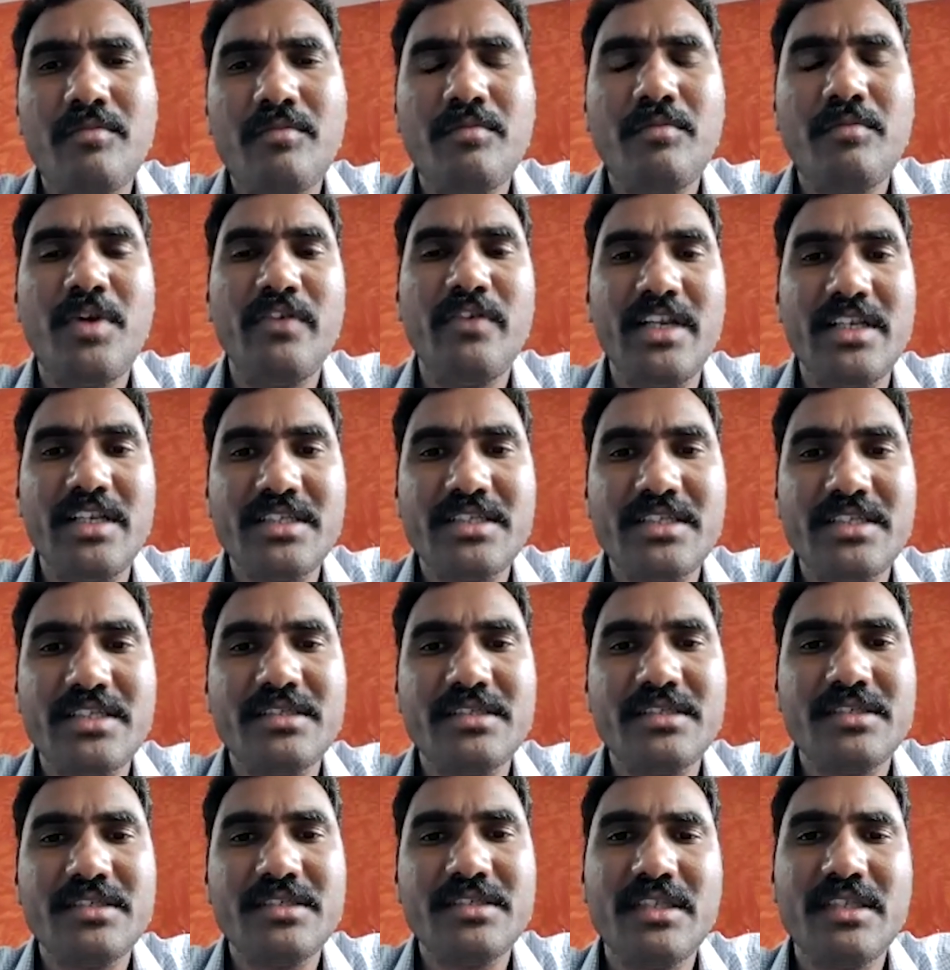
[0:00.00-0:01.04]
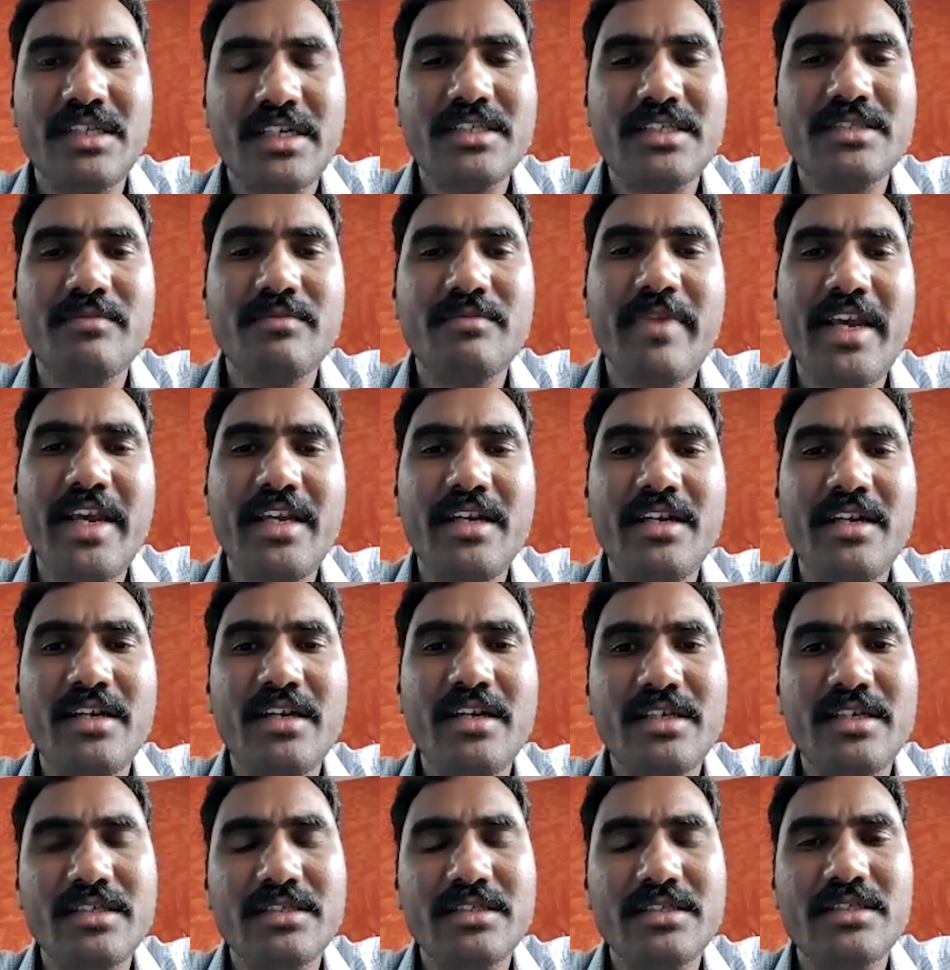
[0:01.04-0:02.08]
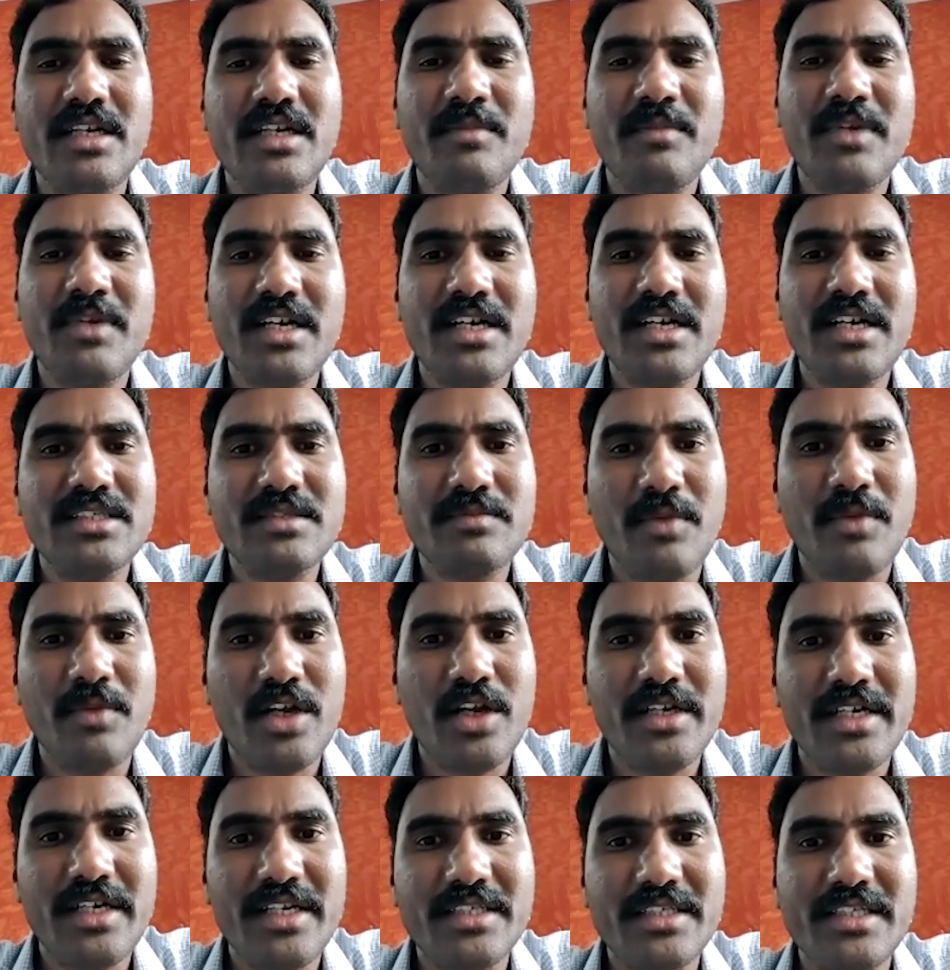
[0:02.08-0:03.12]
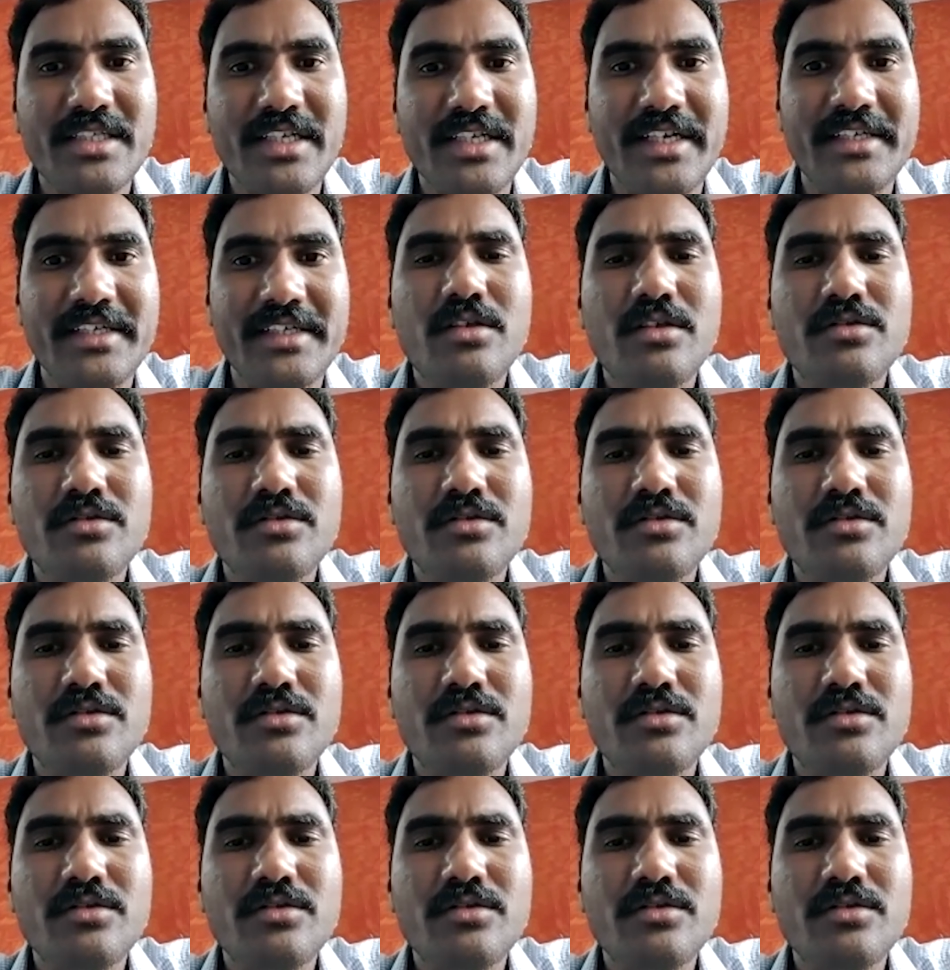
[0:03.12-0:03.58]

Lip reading: bowels. That is mainly stomach and small intestine.